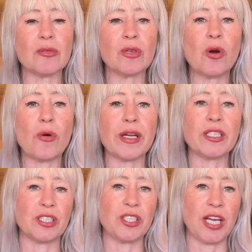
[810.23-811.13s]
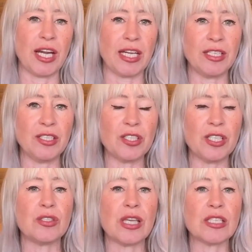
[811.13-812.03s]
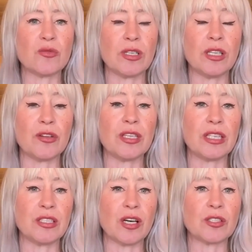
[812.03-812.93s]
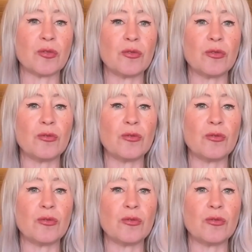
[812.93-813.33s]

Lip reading: going to change. So that's another thing that Dr.